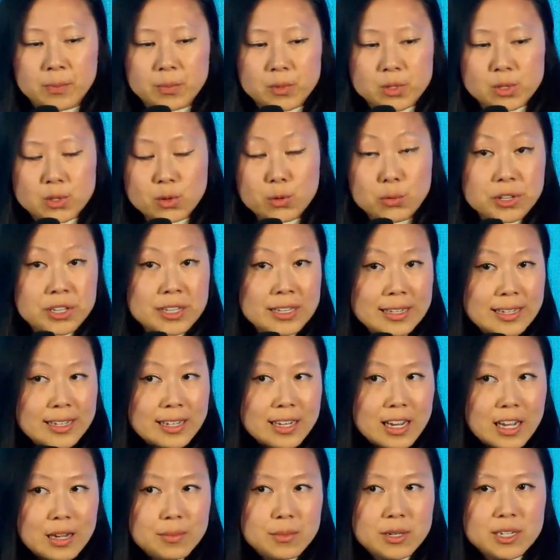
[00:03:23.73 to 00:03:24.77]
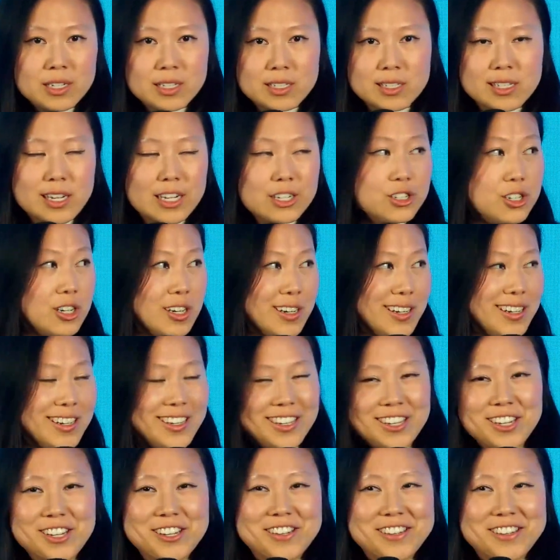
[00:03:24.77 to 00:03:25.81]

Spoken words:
So within climate, it's actually,